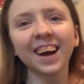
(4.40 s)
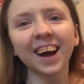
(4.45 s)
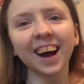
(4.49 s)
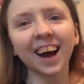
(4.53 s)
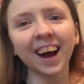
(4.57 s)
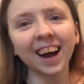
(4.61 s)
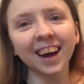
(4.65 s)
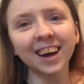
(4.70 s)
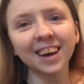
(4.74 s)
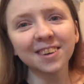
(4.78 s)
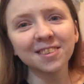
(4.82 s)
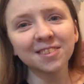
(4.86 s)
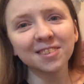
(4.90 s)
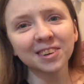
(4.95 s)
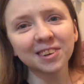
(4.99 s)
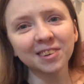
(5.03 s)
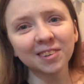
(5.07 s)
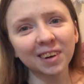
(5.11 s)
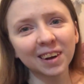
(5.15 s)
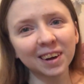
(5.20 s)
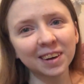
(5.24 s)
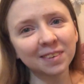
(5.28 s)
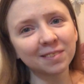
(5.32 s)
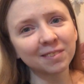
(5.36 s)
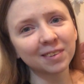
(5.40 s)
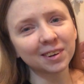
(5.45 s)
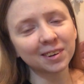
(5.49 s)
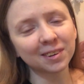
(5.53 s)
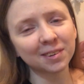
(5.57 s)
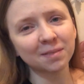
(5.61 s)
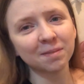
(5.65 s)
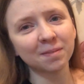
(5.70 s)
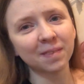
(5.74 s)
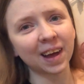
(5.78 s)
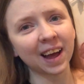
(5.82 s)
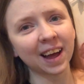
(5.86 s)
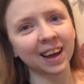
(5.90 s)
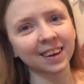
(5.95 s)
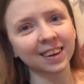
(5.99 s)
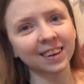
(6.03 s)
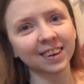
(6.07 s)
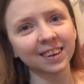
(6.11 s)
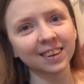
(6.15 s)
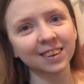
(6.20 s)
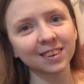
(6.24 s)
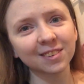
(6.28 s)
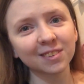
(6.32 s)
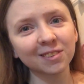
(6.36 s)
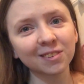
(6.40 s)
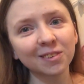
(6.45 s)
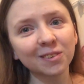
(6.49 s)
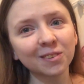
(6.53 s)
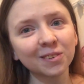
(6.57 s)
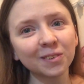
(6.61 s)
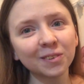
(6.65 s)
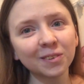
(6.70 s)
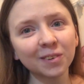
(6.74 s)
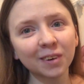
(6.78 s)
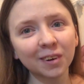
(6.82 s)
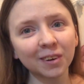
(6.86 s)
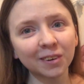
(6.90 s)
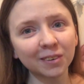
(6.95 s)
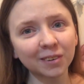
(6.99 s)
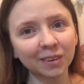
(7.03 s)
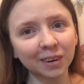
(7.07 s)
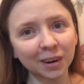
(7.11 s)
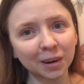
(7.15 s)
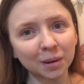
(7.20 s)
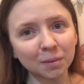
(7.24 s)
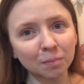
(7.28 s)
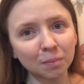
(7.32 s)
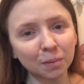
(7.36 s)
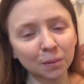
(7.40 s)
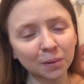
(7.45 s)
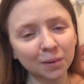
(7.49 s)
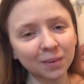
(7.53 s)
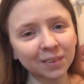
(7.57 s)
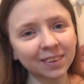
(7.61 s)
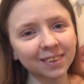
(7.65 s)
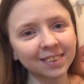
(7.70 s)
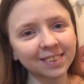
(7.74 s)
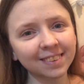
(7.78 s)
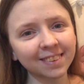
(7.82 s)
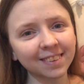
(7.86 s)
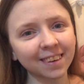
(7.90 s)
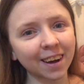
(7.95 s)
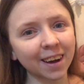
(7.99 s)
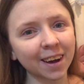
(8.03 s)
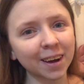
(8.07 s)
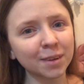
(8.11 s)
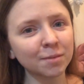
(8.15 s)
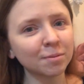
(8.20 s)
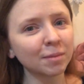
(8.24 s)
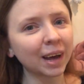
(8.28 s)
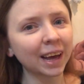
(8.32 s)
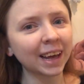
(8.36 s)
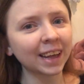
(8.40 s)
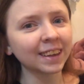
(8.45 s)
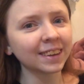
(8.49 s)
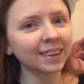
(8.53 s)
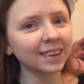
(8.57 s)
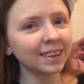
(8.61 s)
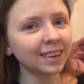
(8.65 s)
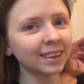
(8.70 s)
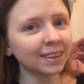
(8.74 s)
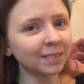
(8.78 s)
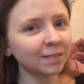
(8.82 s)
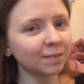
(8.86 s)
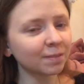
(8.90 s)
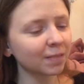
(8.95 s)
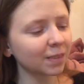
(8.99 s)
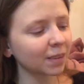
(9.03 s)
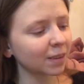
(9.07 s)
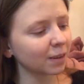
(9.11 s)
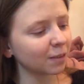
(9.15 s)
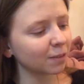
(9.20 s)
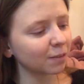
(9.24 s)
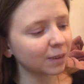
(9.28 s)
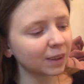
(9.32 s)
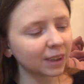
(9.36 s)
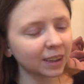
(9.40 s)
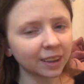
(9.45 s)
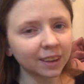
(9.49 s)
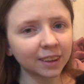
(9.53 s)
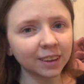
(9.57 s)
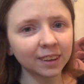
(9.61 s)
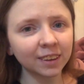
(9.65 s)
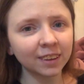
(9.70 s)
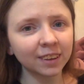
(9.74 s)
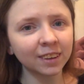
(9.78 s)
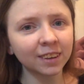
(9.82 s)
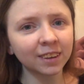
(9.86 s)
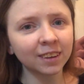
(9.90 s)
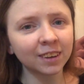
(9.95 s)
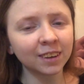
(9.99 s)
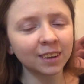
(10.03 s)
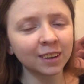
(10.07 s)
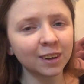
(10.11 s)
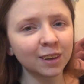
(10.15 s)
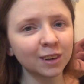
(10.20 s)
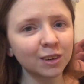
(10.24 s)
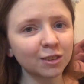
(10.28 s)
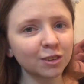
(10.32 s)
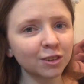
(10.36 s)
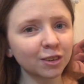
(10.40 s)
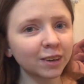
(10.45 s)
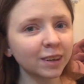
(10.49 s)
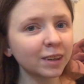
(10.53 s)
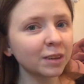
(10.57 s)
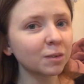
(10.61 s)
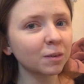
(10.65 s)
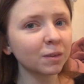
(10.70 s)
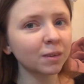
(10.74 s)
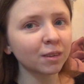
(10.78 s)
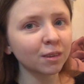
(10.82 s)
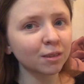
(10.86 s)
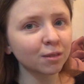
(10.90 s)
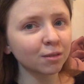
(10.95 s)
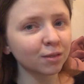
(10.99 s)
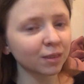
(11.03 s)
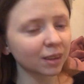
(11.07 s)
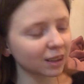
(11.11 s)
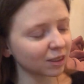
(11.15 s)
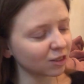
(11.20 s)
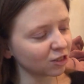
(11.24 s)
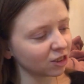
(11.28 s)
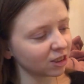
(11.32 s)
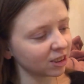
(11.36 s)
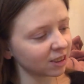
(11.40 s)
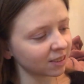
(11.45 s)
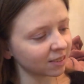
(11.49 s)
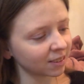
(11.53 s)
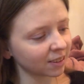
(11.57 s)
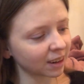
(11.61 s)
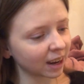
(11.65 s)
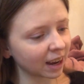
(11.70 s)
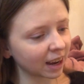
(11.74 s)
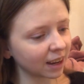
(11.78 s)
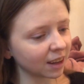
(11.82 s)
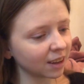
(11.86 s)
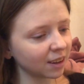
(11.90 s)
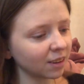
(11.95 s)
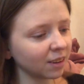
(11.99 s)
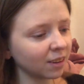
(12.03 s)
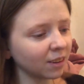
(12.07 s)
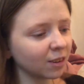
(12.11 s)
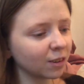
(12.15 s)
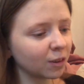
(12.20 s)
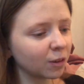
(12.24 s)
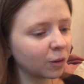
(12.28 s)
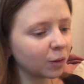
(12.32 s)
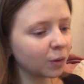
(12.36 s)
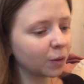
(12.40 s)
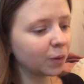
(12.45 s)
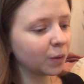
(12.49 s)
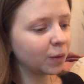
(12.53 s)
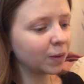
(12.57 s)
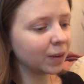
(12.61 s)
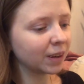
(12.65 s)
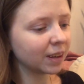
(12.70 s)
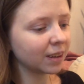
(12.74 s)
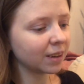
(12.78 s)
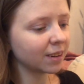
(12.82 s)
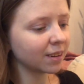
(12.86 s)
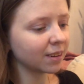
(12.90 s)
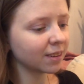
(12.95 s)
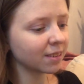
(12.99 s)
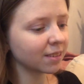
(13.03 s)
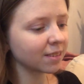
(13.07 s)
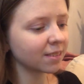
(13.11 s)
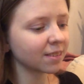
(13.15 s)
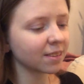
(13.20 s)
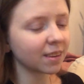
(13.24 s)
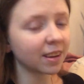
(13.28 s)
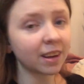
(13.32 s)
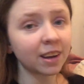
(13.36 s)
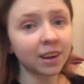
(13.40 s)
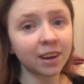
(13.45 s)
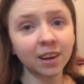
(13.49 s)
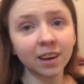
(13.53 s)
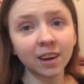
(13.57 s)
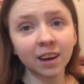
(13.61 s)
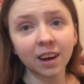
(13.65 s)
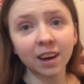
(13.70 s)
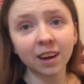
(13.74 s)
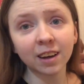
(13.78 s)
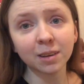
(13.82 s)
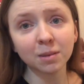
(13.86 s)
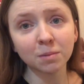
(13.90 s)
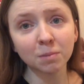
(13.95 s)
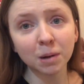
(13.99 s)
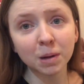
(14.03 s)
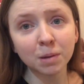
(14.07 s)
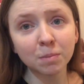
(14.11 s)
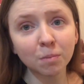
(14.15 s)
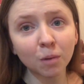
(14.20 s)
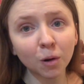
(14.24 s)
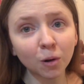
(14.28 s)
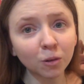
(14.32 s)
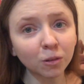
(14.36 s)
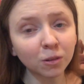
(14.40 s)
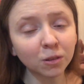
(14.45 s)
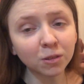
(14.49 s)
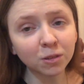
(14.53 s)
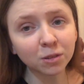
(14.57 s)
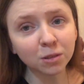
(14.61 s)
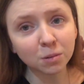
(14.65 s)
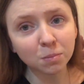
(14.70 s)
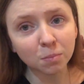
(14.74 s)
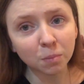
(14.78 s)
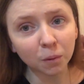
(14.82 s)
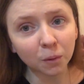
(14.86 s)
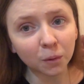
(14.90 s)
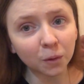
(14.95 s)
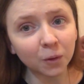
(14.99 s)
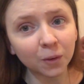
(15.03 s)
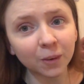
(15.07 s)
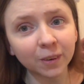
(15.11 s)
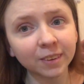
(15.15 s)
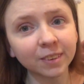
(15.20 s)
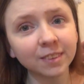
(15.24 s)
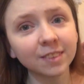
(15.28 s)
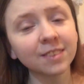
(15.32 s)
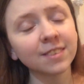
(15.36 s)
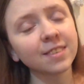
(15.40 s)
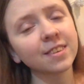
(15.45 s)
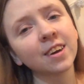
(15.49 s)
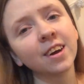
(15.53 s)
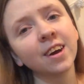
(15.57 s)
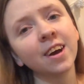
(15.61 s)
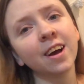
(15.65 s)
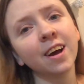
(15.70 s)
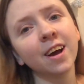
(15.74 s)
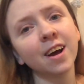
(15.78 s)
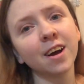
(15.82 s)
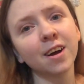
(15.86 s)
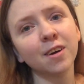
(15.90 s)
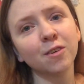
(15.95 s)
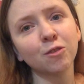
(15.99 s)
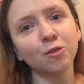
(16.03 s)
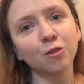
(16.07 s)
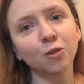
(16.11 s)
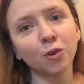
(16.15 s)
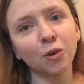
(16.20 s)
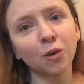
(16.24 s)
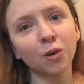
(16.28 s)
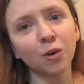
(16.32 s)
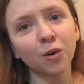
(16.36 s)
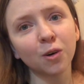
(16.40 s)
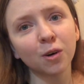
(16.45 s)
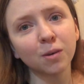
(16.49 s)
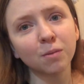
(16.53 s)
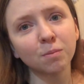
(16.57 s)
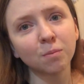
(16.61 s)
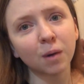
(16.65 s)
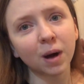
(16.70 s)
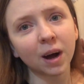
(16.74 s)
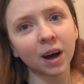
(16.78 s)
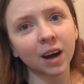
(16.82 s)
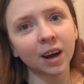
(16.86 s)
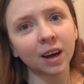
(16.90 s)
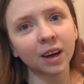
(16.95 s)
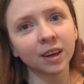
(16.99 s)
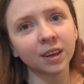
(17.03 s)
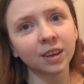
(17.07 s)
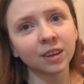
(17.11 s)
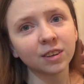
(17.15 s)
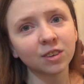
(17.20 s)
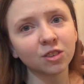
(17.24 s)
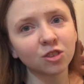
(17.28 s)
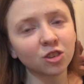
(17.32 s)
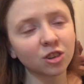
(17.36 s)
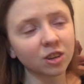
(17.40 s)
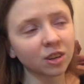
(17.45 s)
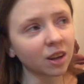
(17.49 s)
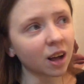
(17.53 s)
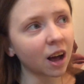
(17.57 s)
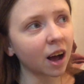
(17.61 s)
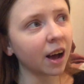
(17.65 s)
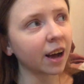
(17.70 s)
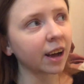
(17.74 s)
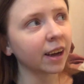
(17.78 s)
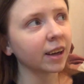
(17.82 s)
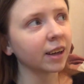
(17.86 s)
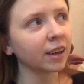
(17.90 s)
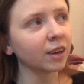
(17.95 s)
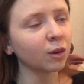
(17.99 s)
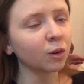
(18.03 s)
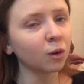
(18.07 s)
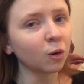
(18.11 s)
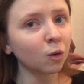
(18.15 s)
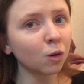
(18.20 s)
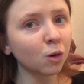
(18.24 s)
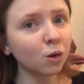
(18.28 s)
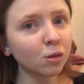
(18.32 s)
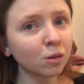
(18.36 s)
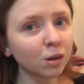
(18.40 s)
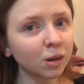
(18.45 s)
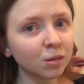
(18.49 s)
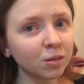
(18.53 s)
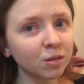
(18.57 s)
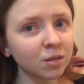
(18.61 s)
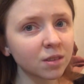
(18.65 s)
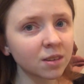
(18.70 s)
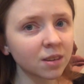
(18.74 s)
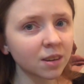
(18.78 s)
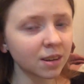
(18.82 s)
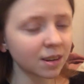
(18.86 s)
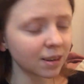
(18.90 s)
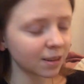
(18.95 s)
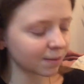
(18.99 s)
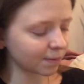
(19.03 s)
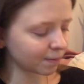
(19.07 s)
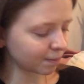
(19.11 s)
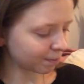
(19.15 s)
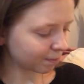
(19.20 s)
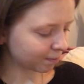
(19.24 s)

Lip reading: Hi everyone, welcome back to Earl Grey Books. I'm Ellie. We are joined with a Fletchie today, who is here as my moral support for my July haul revisit.